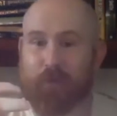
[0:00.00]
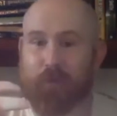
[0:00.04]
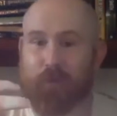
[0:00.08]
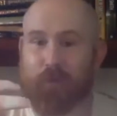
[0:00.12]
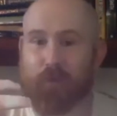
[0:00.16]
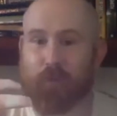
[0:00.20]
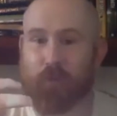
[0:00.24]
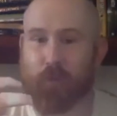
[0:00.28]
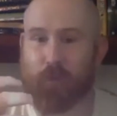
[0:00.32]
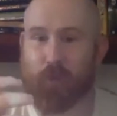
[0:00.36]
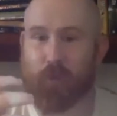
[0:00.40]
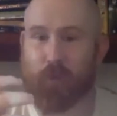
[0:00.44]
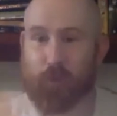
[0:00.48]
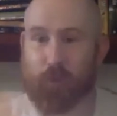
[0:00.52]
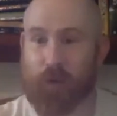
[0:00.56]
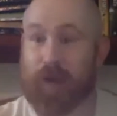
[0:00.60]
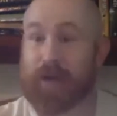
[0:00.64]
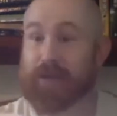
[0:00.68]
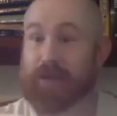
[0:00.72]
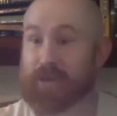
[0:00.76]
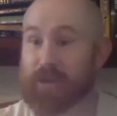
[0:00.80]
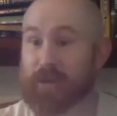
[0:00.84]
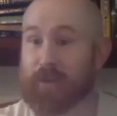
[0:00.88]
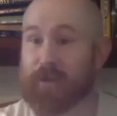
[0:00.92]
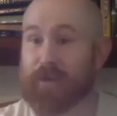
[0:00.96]
with what I
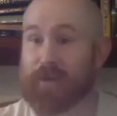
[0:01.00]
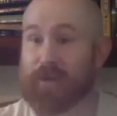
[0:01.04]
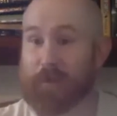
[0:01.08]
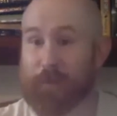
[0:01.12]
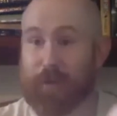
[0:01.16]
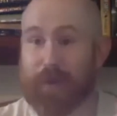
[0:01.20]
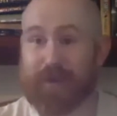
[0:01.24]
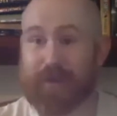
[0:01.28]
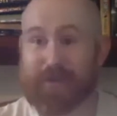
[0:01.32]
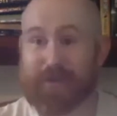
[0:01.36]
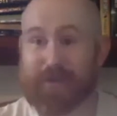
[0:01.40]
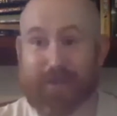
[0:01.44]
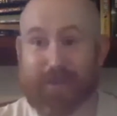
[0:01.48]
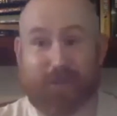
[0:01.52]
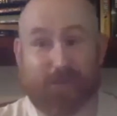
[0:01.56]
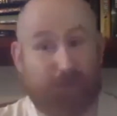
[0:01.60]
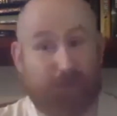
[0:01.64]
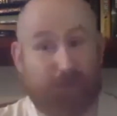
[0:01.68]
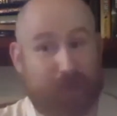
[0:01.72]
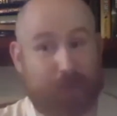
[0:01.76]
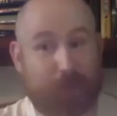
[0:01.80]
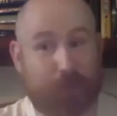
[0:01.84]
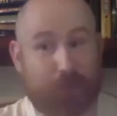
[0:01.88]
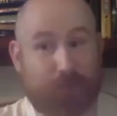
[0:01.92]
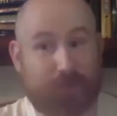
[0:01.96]
do at the Bartitsu
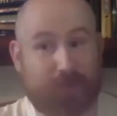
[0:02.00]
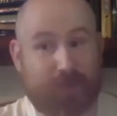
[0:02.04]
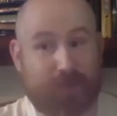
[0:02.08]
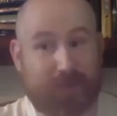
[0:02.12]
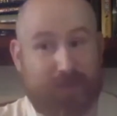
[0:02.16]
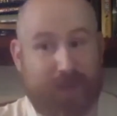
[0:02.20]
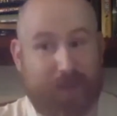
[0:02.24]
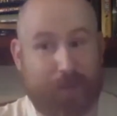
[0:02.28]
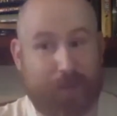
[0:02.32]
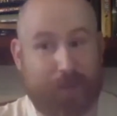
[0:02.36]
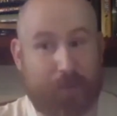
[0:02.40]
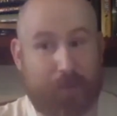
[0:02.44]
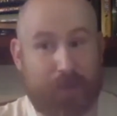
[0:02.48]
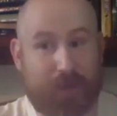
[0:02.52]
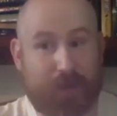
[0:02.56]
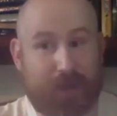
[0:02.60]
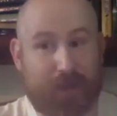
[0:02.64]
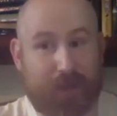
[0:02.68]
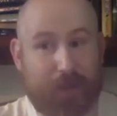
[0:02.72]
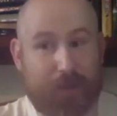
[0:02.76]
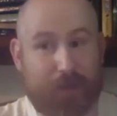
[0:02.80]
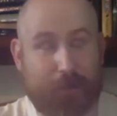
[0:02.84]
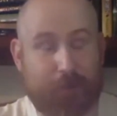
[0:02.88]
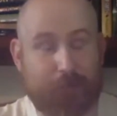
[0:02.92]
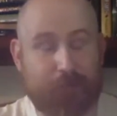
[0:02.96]
Lab, which is the name of my club.